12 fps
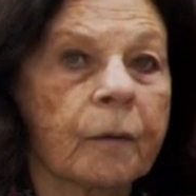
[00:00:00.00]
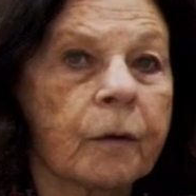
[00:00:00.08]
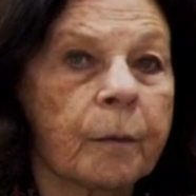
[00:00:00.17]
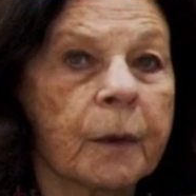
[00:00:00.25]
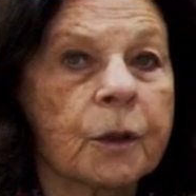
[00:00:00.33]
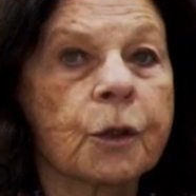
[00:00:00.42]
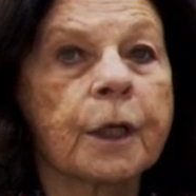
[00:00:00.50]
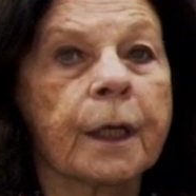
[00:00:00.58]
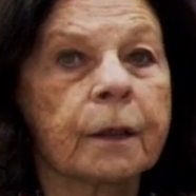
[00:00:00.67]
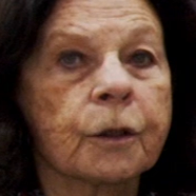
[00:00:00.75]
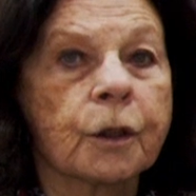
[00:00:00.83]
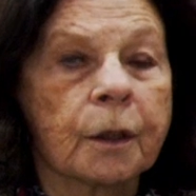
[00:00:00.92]
of the most
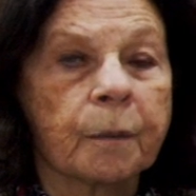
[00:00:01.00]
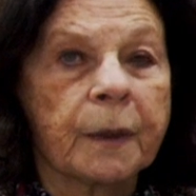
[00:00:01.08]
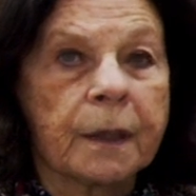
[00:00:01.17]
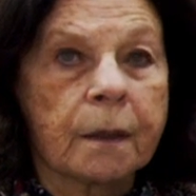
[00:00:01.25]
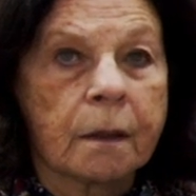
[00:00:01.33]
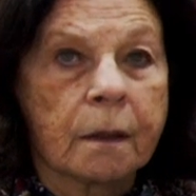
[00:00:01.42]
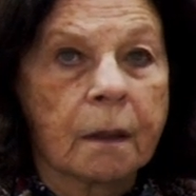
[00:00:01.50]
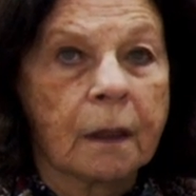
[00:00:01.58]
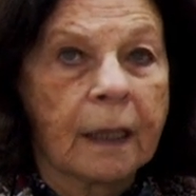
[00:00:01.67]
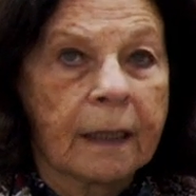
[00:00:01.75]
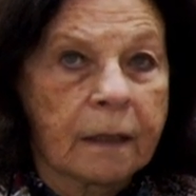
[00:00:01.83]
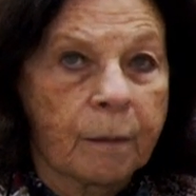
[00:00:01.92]
challenging pieces in
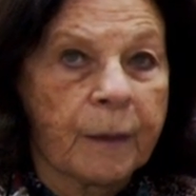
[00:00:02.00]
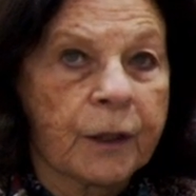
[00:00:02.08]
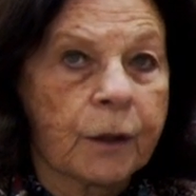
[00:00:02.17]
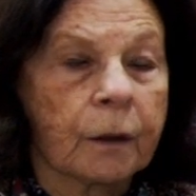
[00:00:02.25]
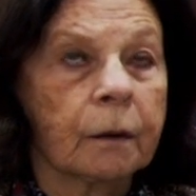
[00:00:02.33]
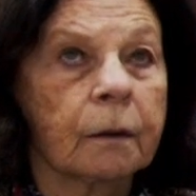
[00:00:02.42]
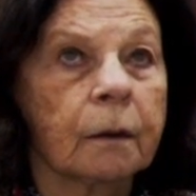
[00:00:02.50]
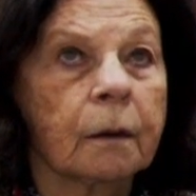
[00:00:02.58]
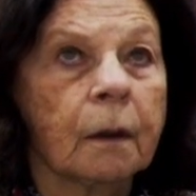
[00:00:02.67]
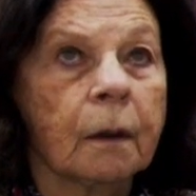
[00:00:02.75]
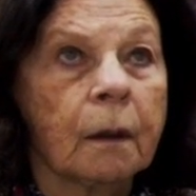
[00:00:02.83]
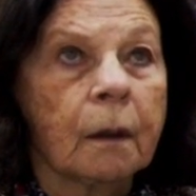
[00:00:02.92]
the exhibition.
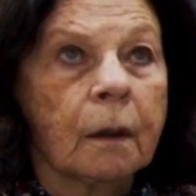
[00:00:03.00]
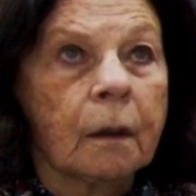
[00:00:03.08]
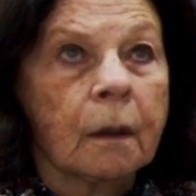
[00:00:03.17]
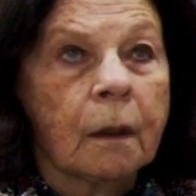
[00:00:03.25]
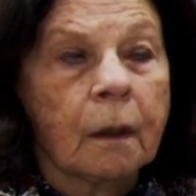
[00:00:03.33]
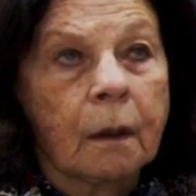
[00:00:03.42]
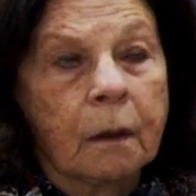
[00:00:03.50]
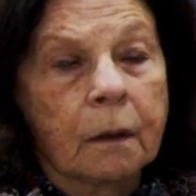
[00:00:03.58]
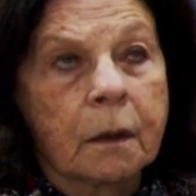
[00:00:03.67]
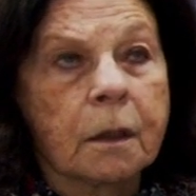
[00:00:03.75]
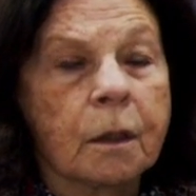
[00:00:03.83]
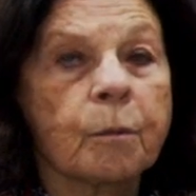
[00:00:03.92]

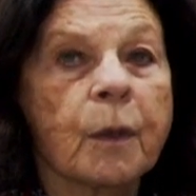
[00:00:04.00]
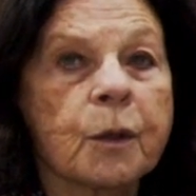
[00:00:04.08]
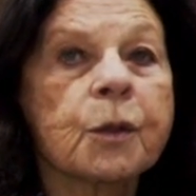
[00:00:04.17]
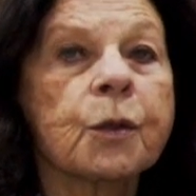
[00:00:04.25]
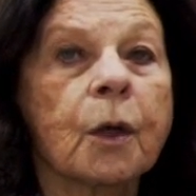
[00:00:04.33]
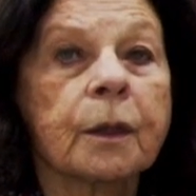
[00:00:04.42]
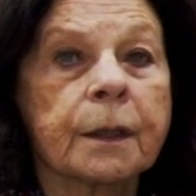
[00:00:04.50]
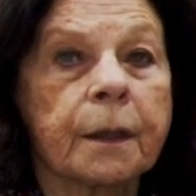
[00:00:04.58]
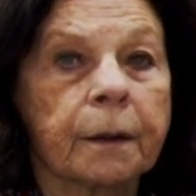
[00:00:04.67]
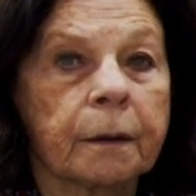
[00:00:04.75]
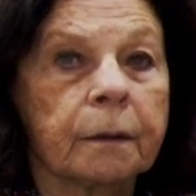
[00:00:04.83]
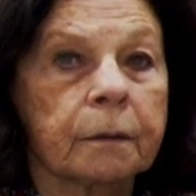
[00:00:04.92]
because the most
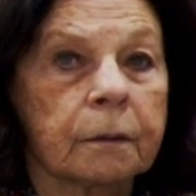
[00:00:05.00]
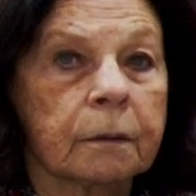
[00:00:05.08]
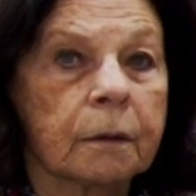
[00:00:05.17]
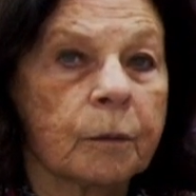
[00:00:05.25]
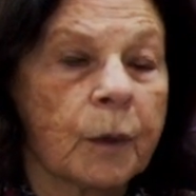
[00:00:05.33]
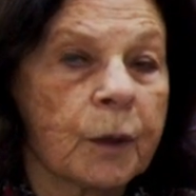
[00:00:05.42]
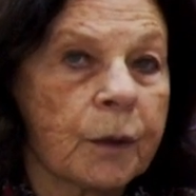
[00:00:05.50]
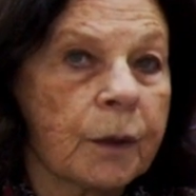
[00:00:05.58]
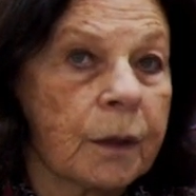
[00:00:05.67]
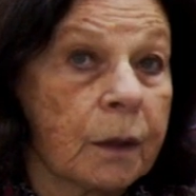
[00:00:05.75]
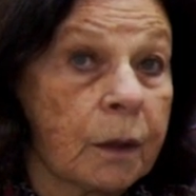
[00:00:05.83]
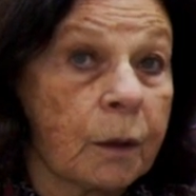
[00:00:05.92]
daunting, the
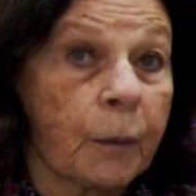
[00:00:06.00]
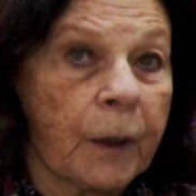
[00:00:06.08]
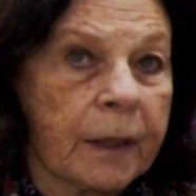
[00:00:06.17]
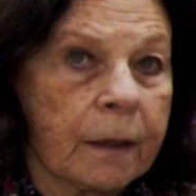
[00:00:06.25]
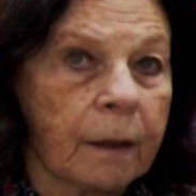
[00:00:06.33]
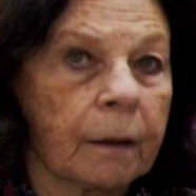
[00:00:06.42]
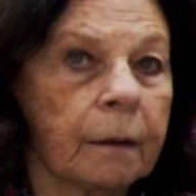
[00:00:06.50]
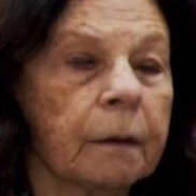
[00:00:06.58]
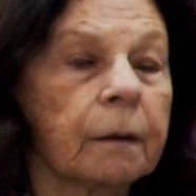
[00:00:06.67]
most depressing.